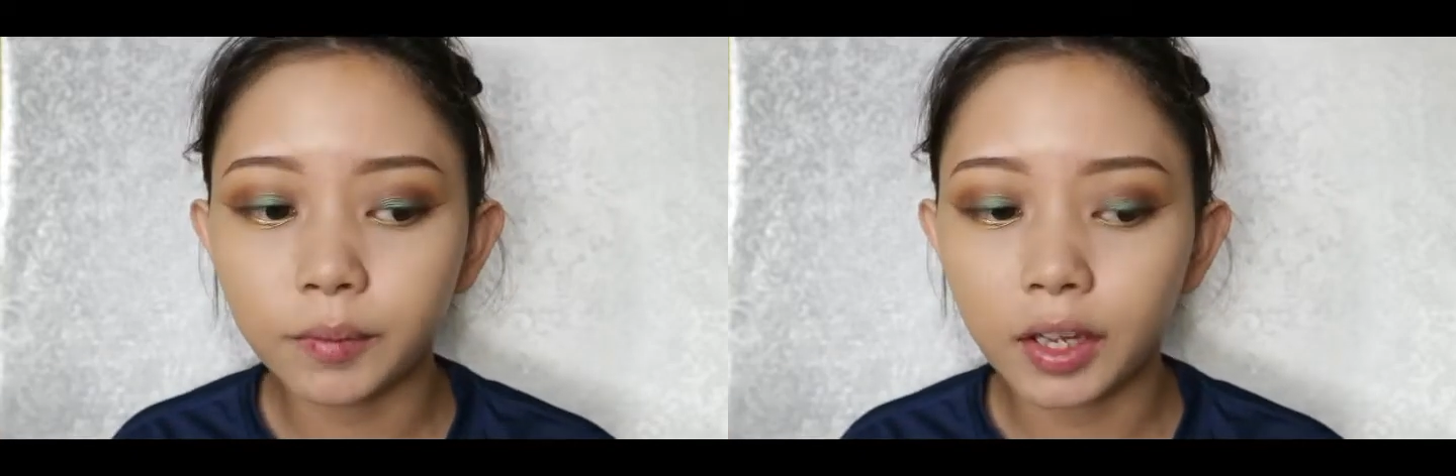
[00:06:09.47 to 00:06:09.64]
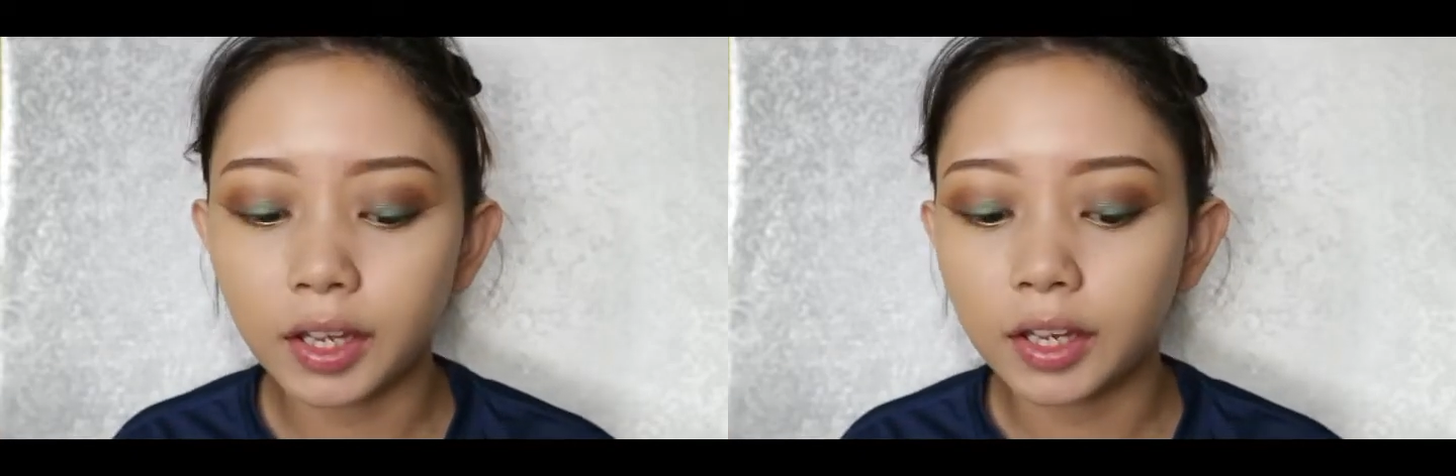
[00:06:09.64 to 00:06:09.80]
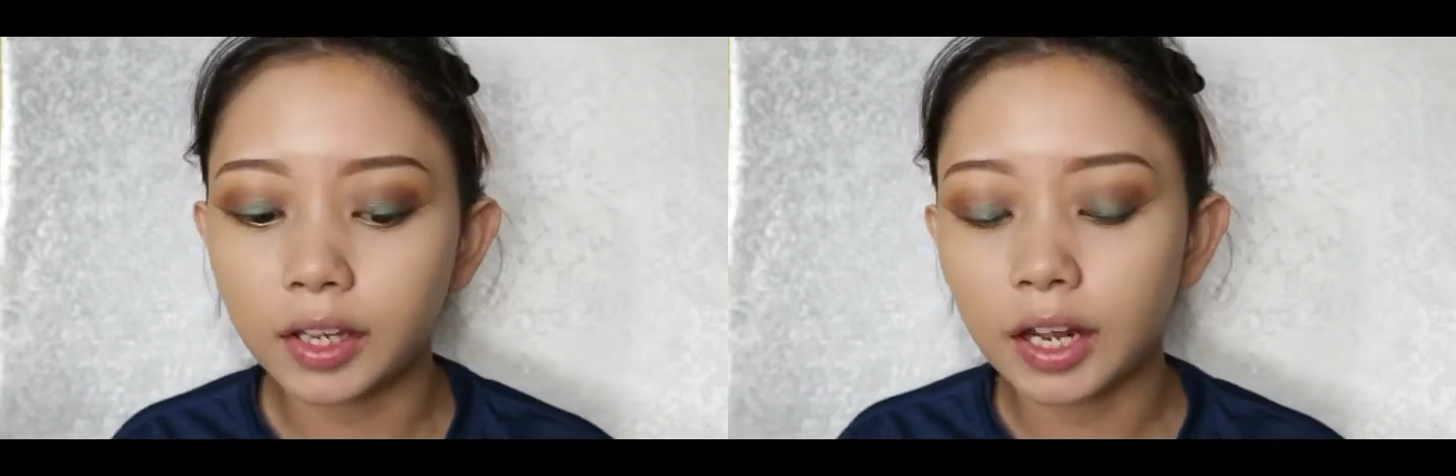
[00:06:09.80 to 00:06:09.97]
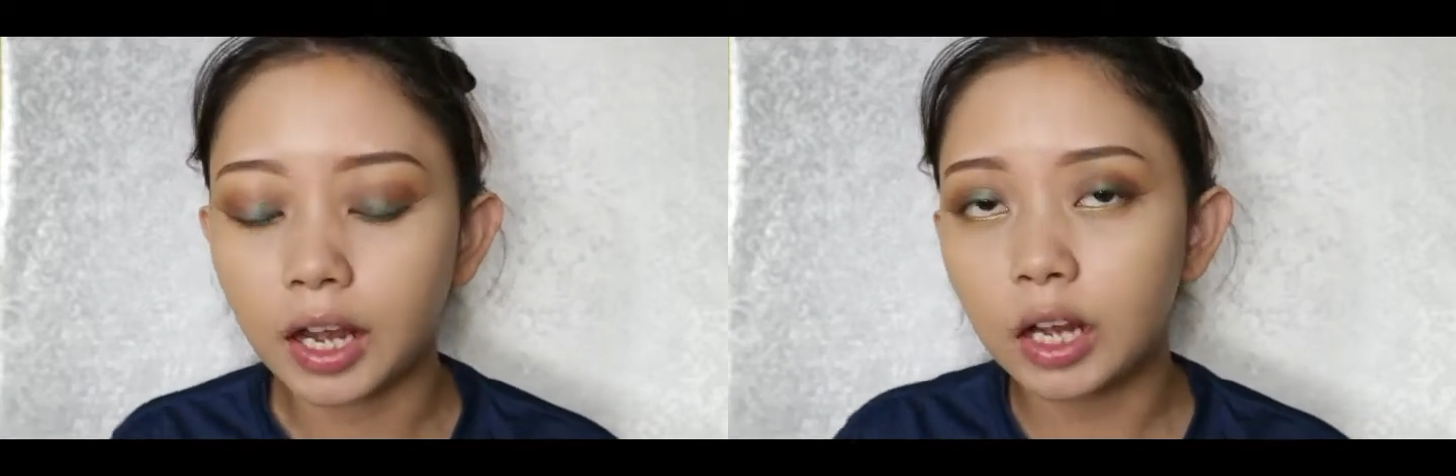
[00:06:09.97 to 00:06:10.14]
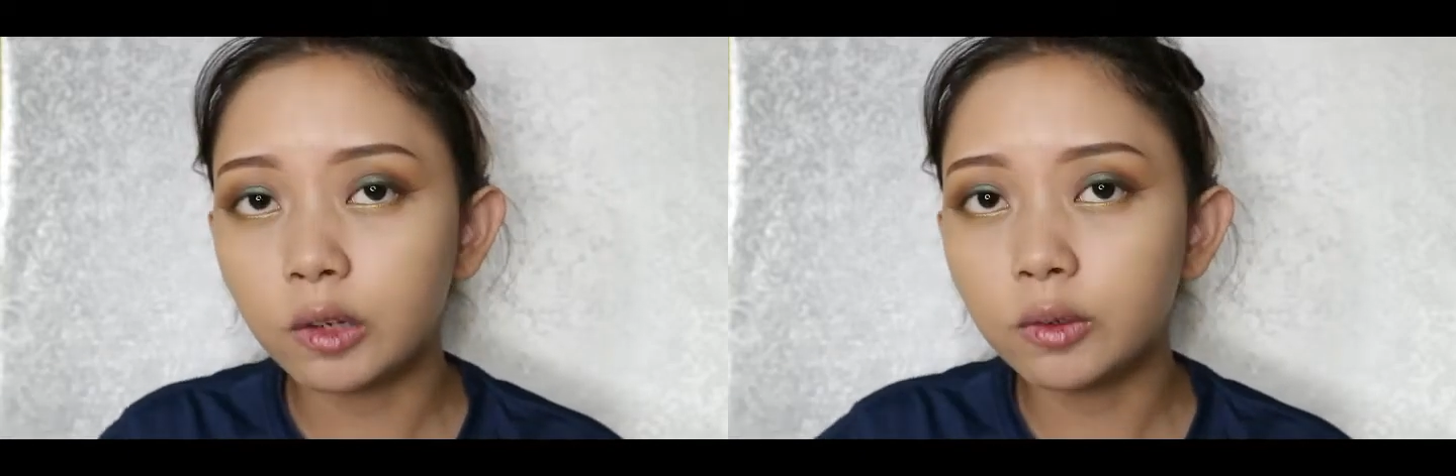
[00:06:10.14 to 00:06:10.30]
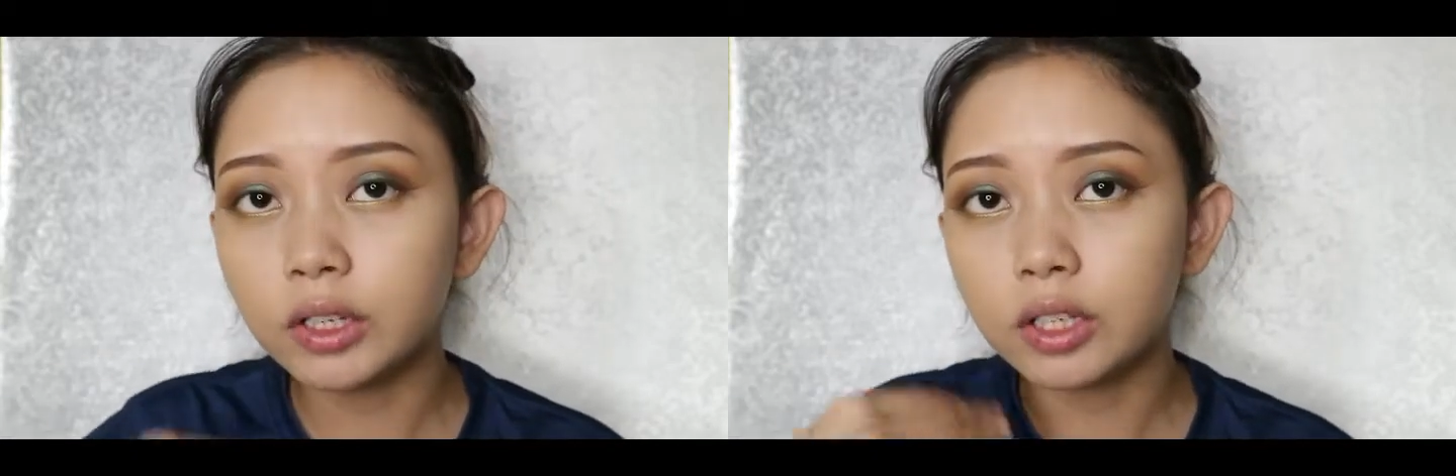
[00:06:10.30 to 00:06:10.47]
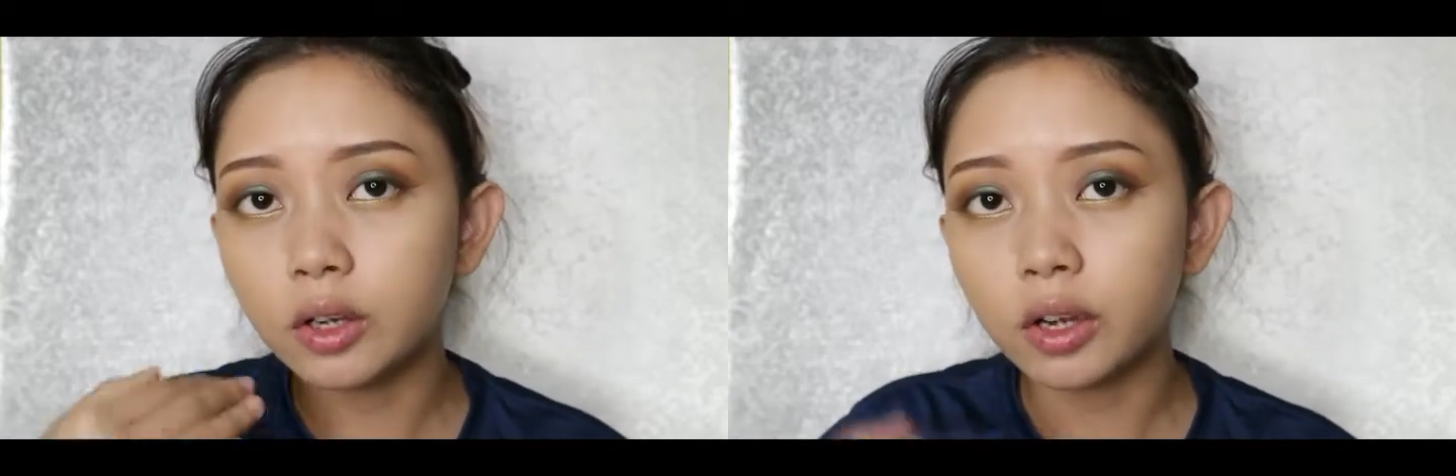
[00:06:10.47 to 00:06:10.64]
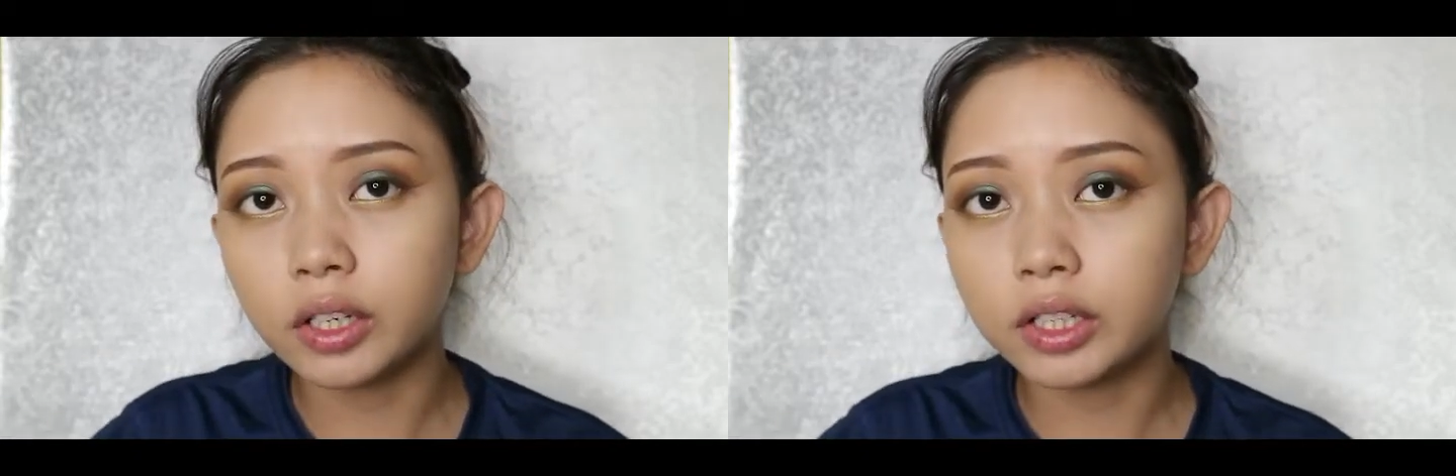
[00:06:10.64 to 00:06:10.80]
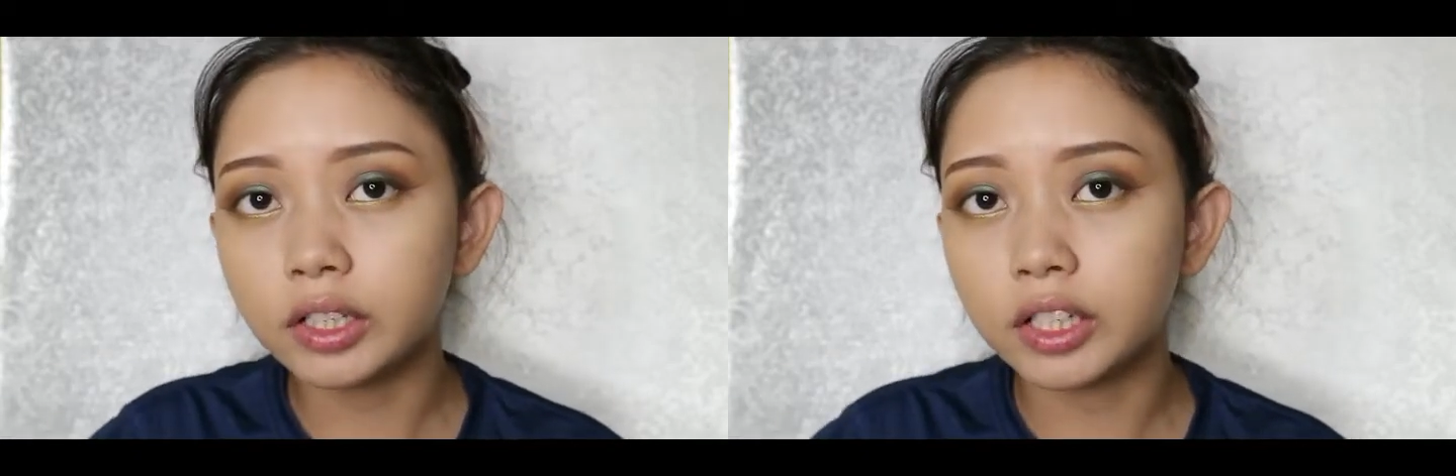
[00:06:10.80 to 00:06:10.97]
and I'm
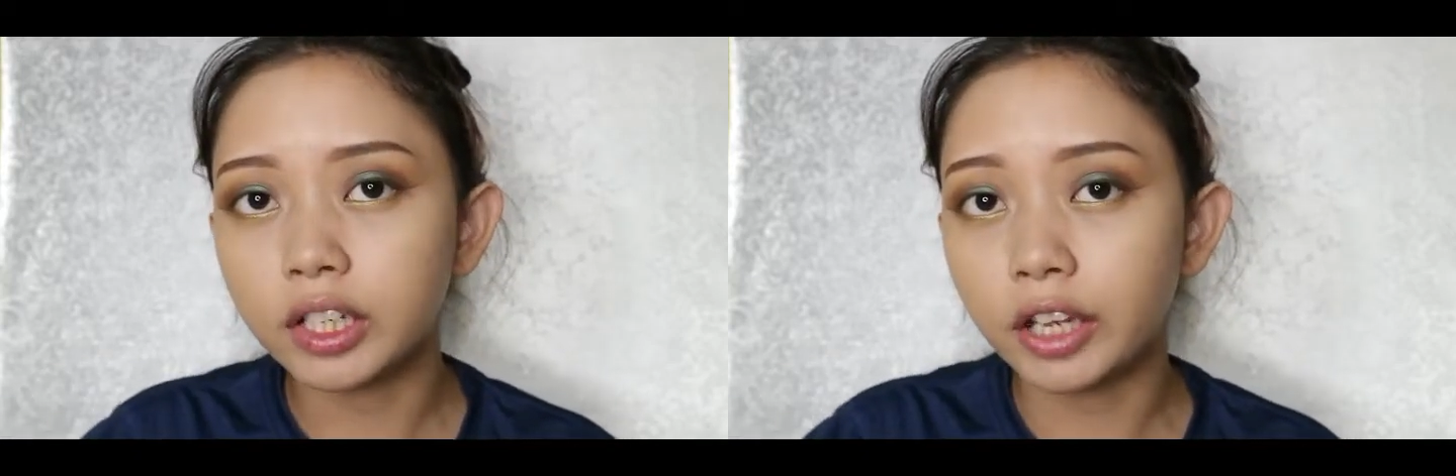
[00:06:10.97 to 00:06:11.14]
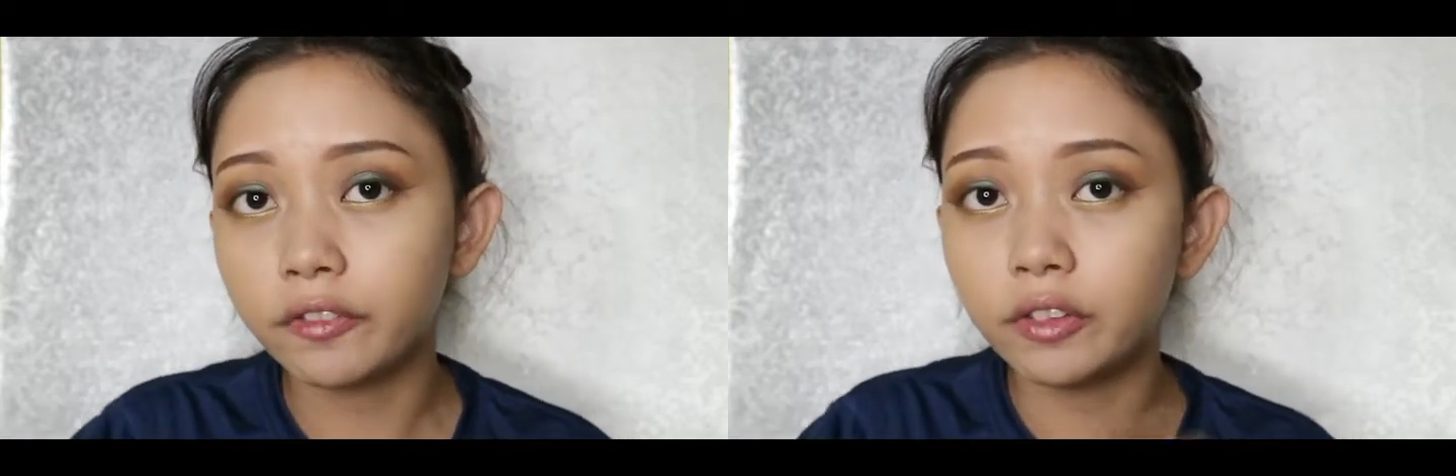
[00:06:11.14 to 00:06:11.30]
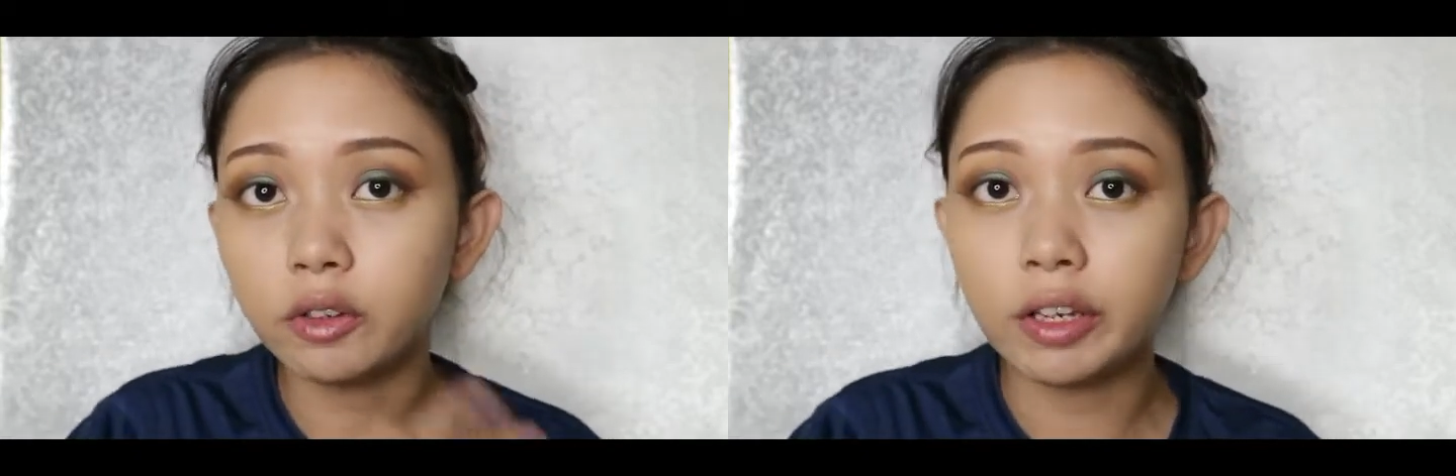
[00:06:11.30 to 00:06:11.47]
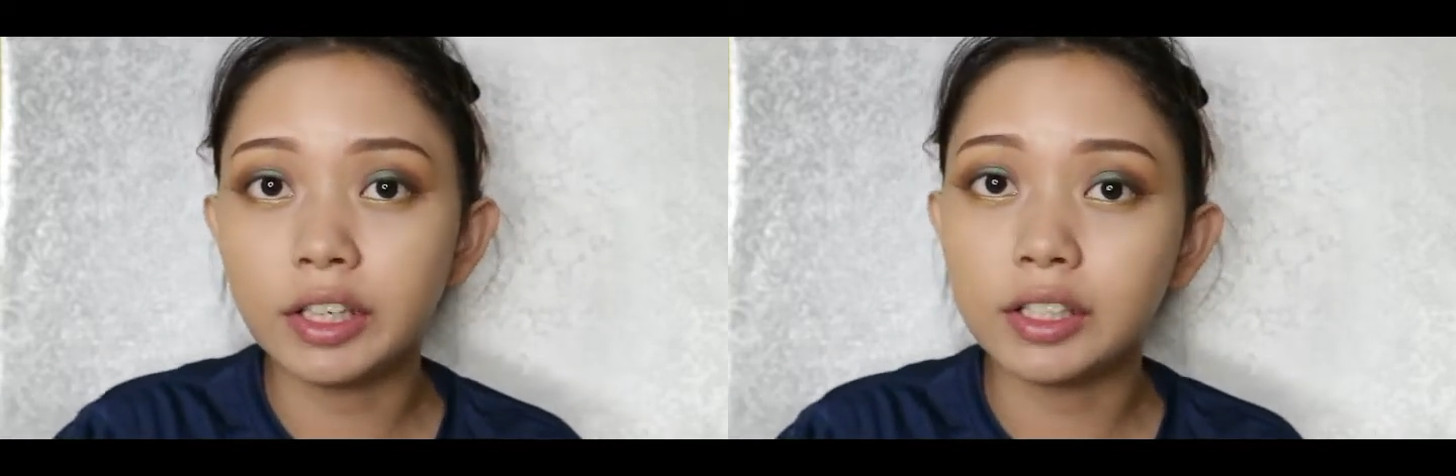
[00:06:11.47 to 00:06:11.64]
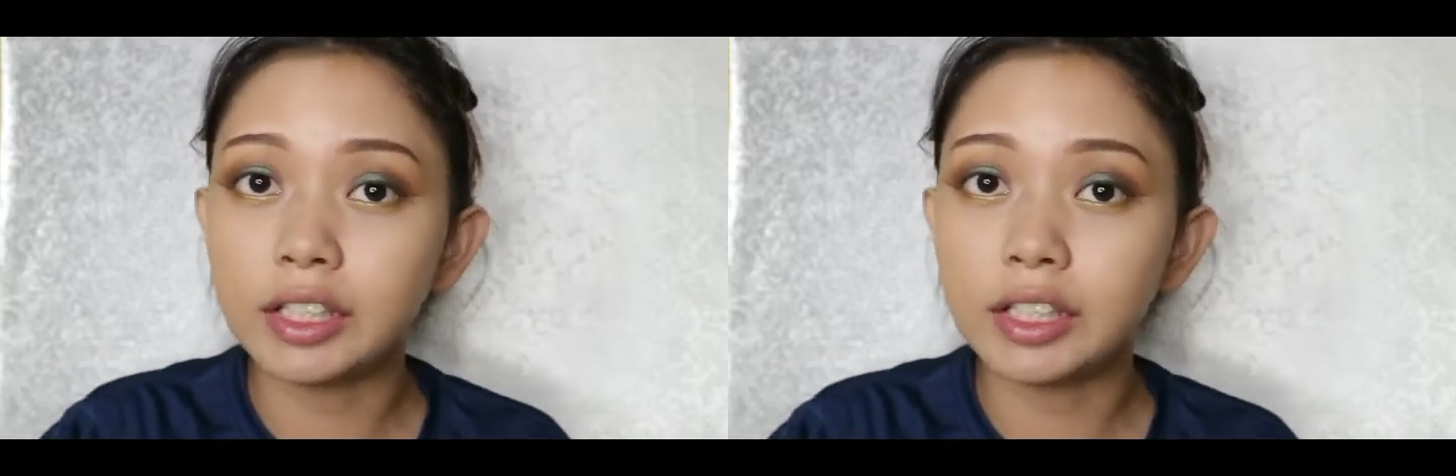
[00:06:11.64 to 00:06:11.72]
gonna evaluate